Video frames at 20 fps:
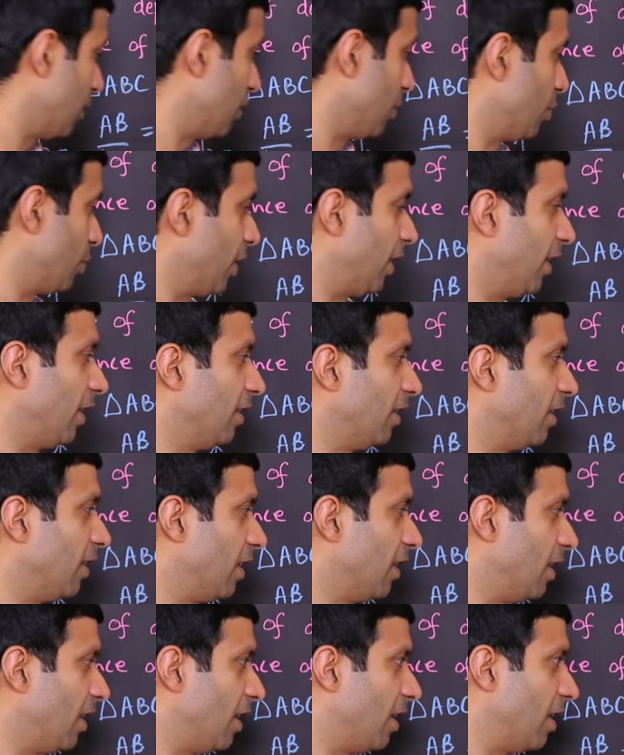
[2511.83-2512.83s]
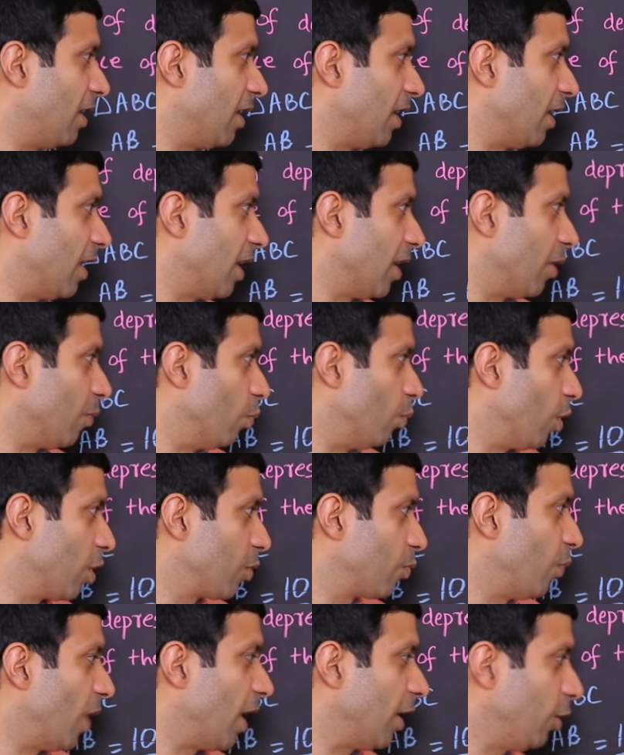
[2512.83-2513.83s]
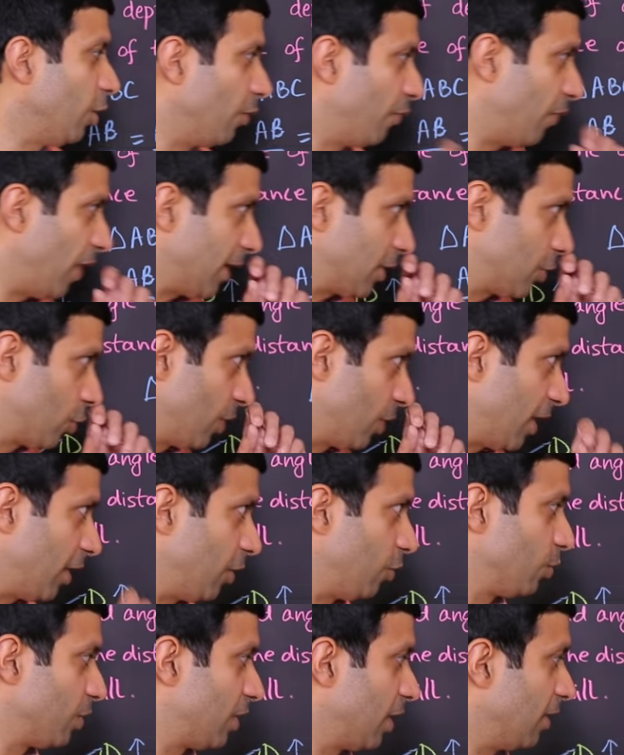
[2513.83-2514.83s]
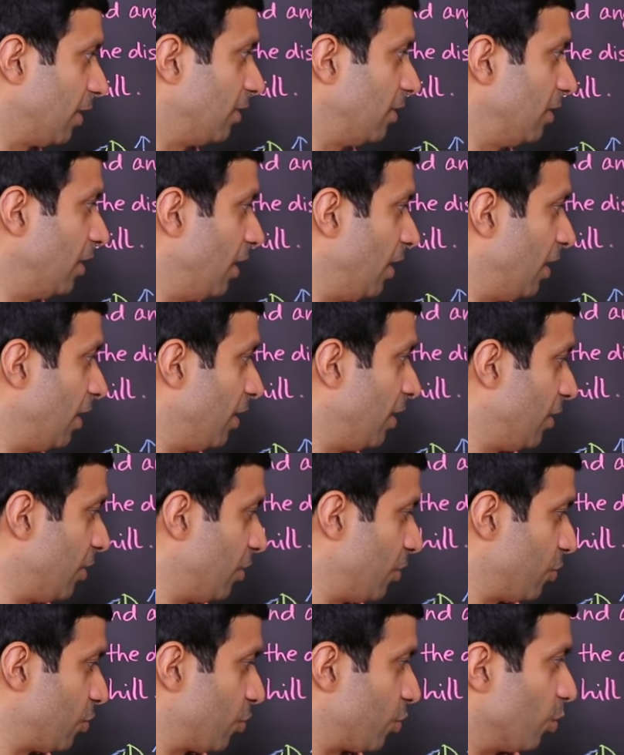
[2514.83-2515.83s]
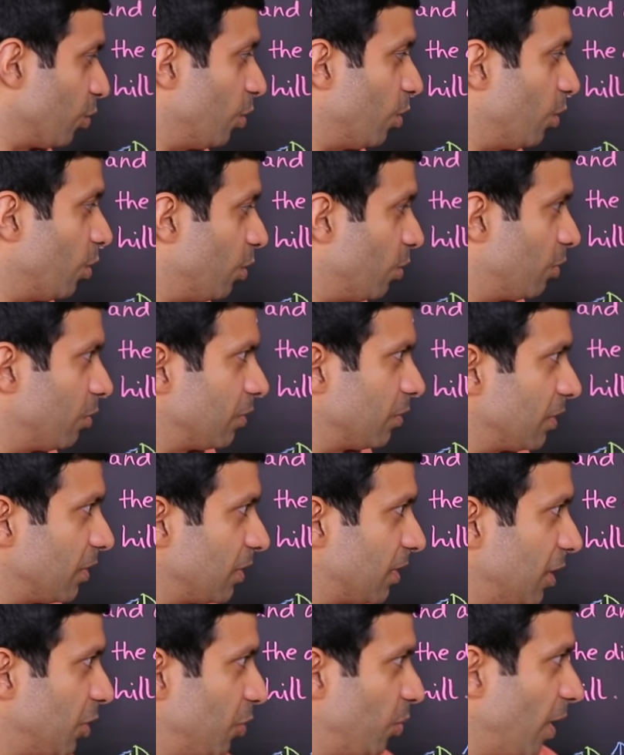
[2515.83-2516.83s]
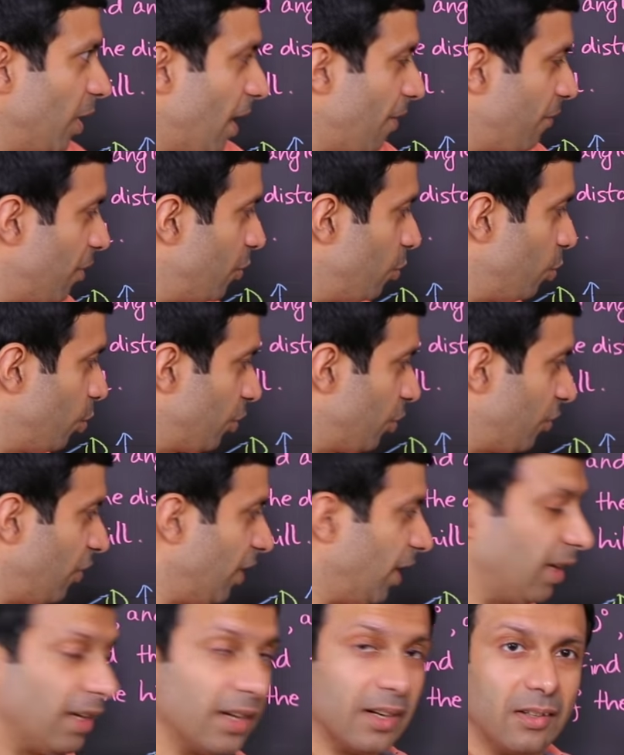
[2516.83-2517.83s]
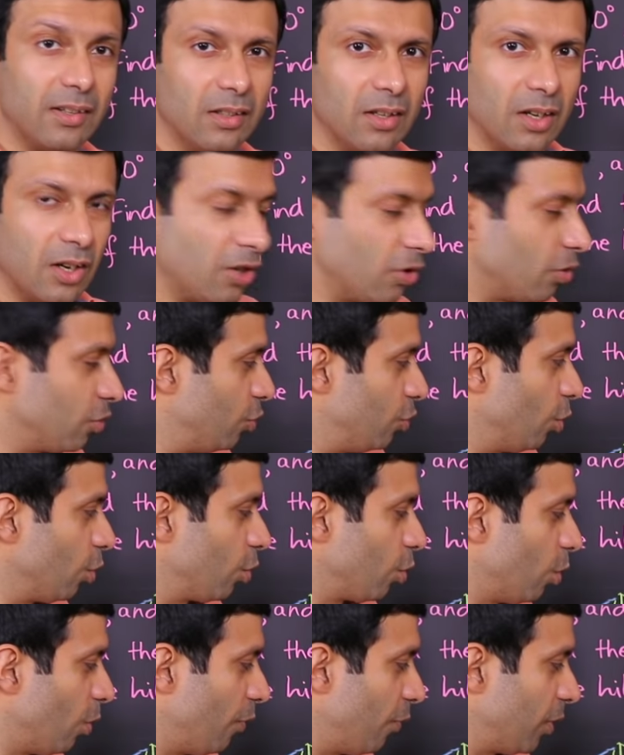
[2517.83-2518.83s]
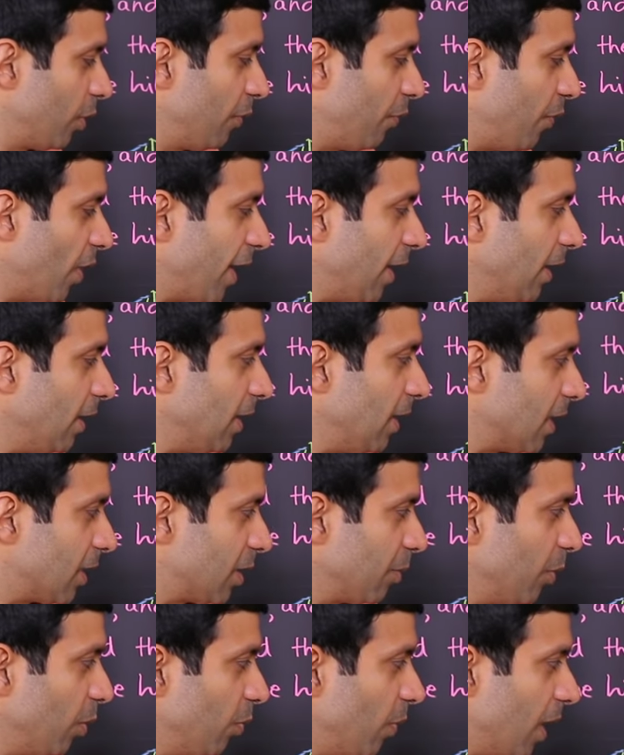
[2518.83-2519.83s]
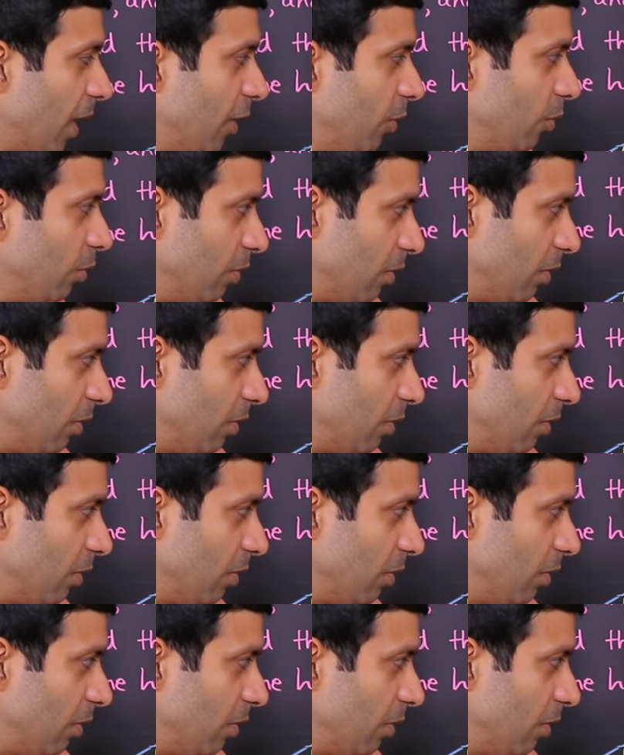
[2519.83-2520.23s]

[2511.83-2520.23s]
okay? And what value of x should I use here? So since we have a root 3 in here, don't go for the final decimal value.